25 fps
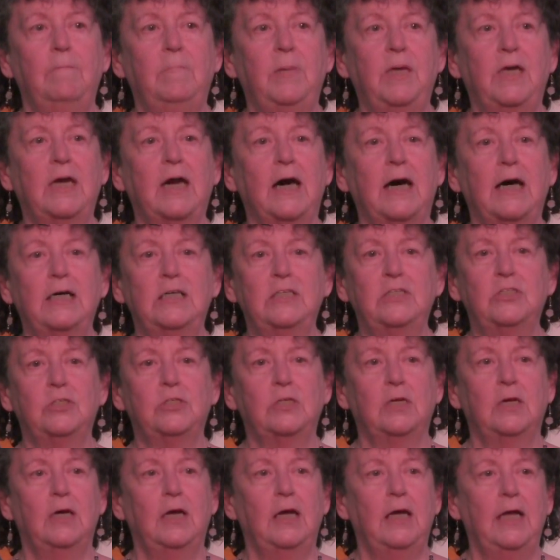
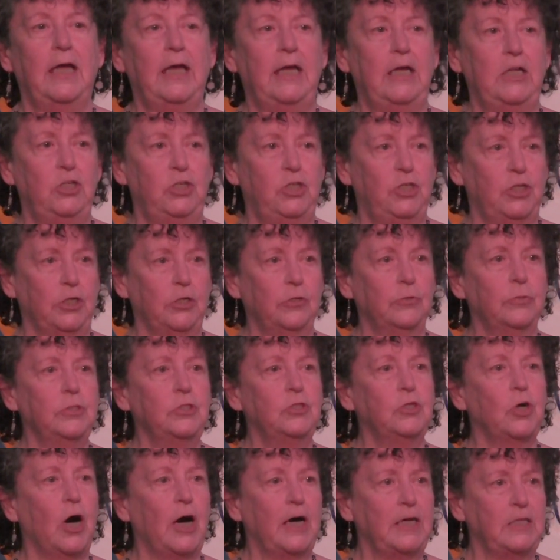Because in
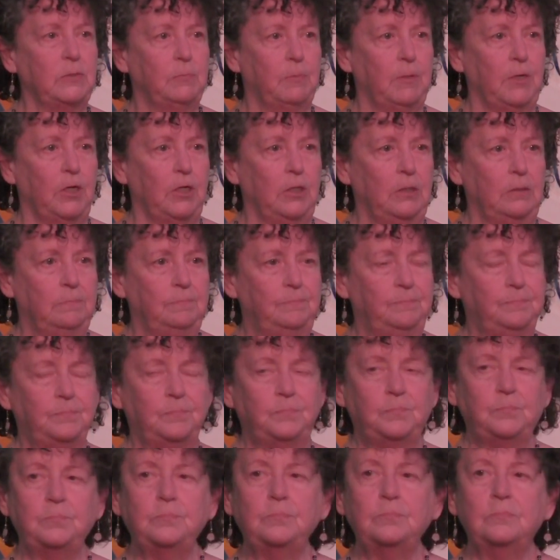Children's Hospital,
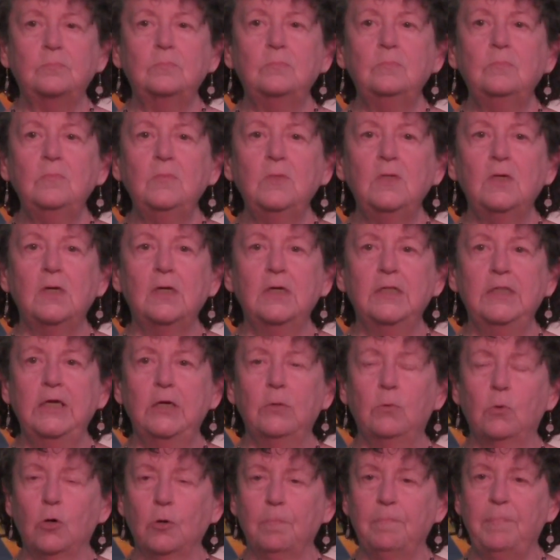
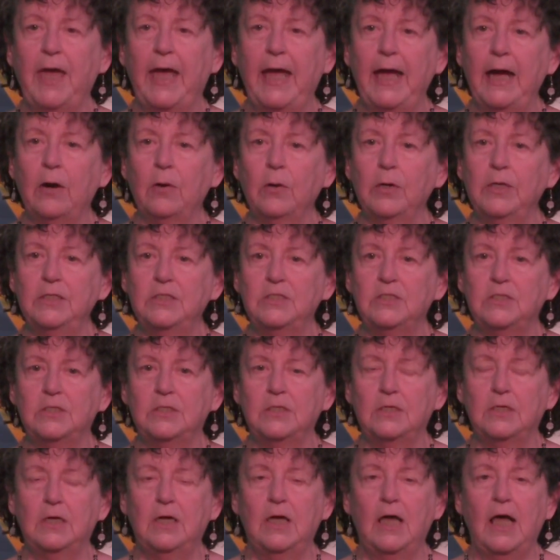there were
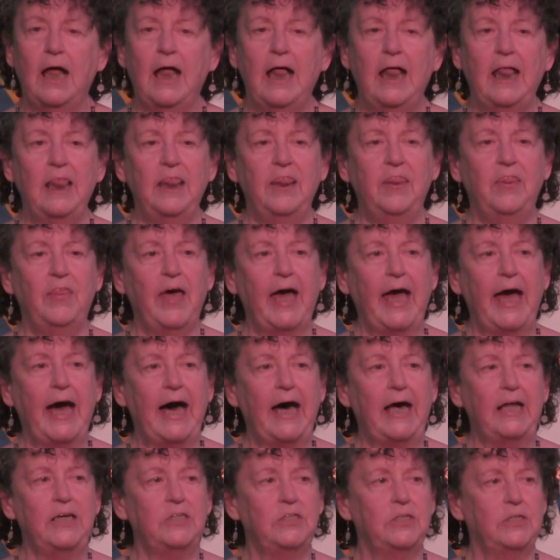parents
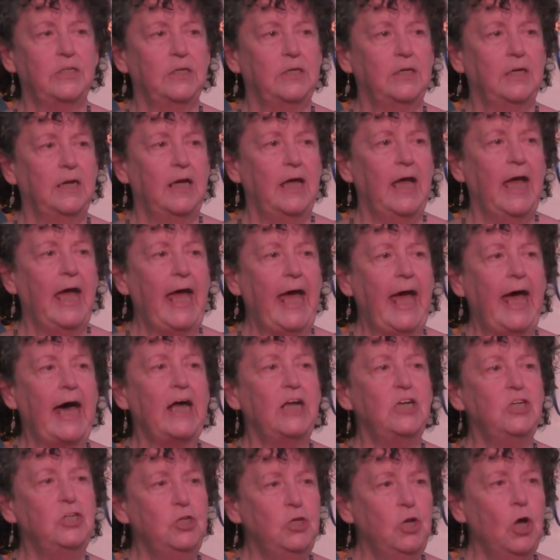that
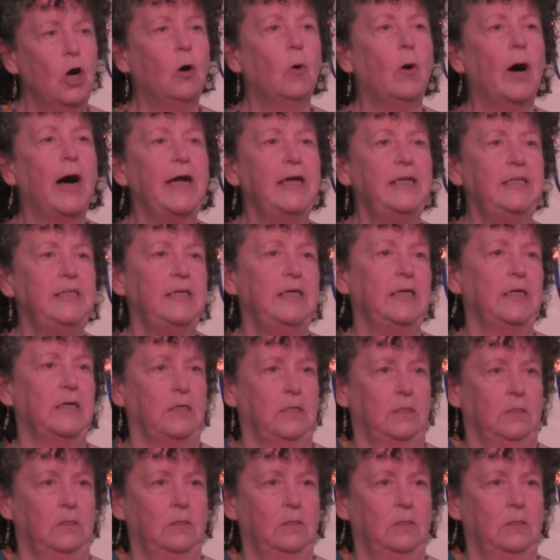had no idea.